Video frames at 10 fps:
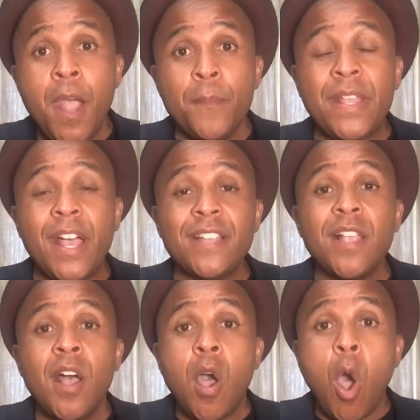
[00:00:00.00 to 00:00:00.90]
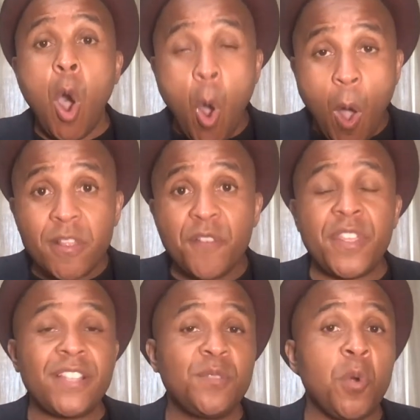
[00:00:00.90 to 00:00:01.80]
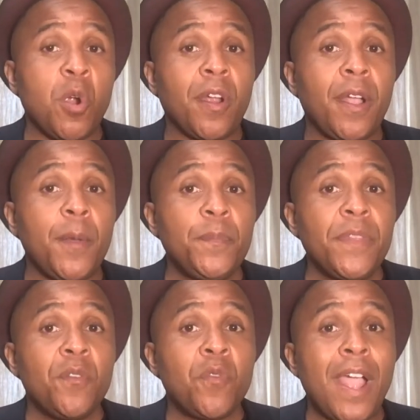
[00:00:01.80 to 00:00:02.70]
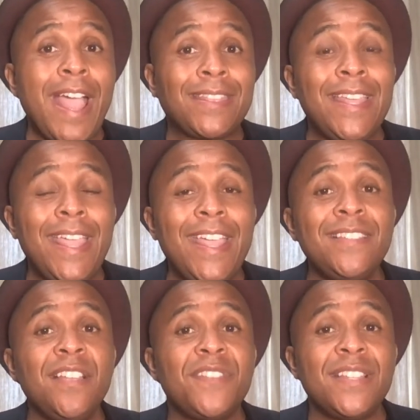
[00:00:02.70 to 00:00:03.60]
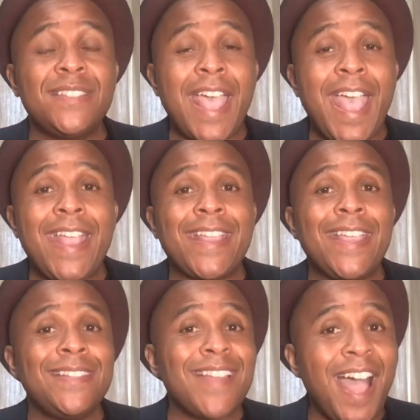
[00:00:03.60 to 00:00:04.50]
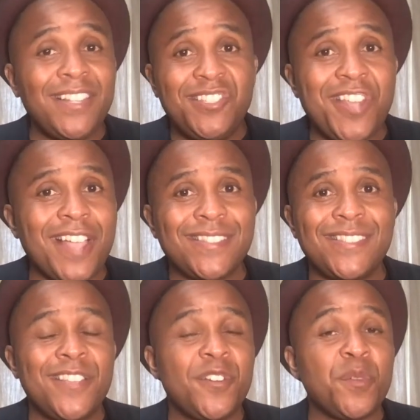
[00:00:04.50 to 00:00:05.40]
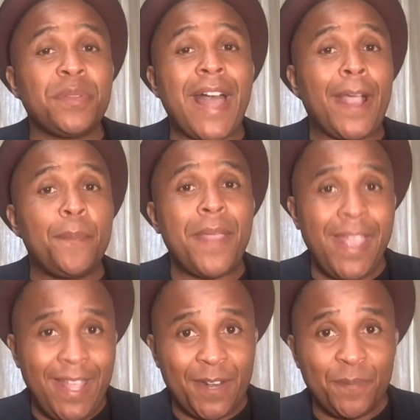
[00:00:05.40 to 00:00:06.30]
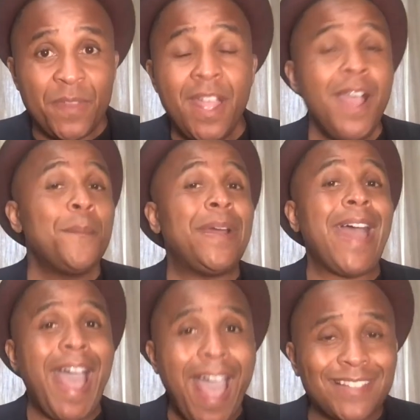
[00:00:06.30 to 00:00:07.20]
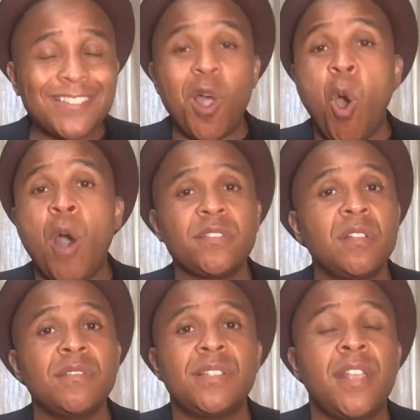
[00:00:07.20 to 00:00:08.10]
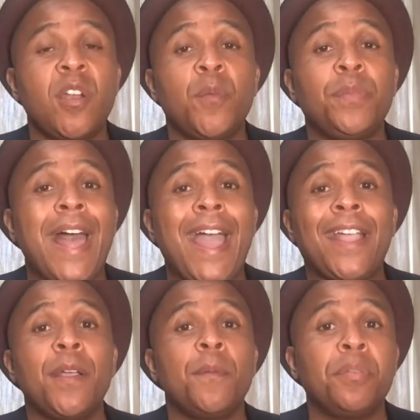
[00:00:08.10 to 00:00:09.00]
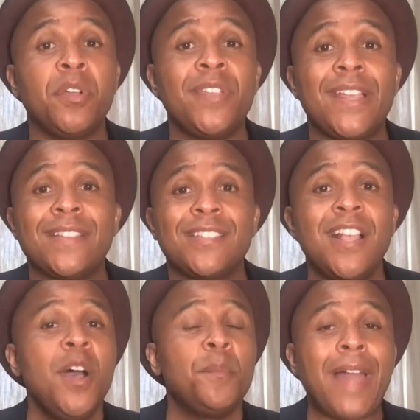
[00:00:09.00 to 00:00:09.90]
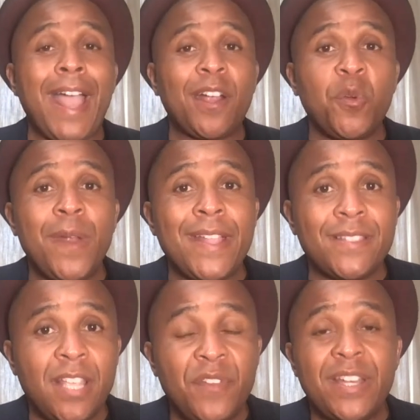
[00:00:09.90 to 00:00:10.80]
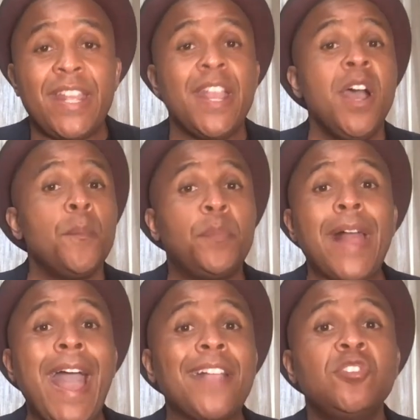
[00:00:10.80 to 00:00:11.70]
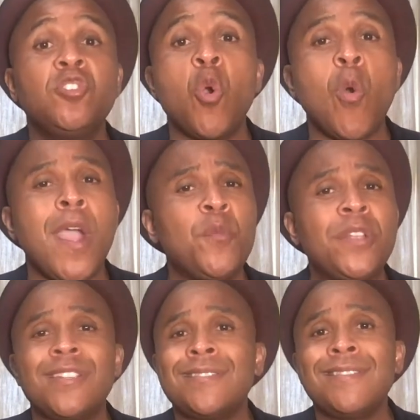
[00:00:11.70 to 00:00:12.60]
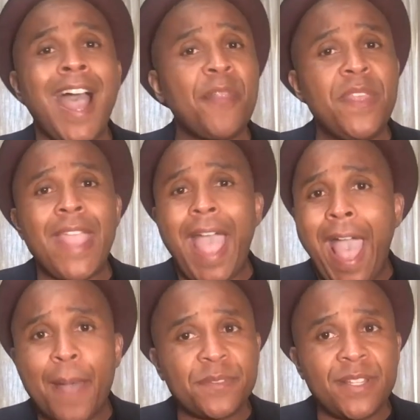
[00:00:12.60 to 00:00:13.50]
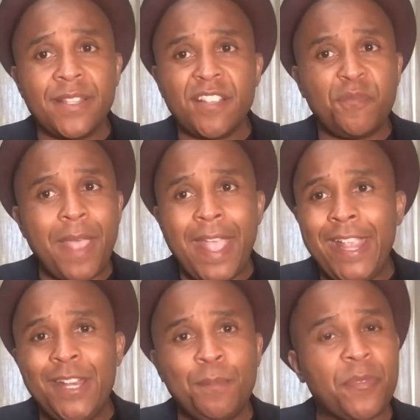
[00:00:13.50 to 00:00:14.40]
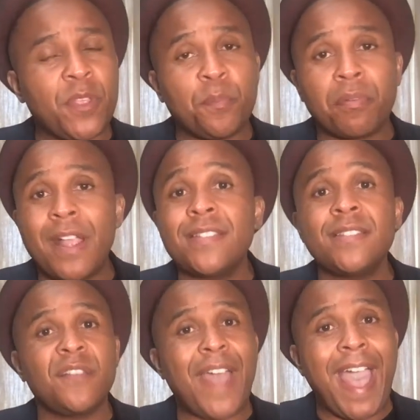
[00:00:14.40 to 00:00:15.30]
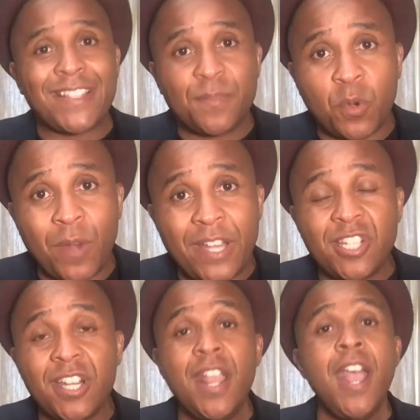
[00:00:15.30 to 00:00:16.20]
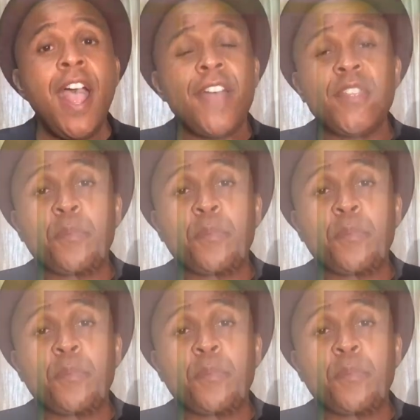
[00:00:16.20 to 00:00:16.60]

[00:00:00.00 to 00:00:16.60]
Because all of this work, right, at the end of the day, cannot just center Black pain, but has to also center Black brilliance, Black creativity, black joy, which is not the absence of pain, but the presence of aspiration and the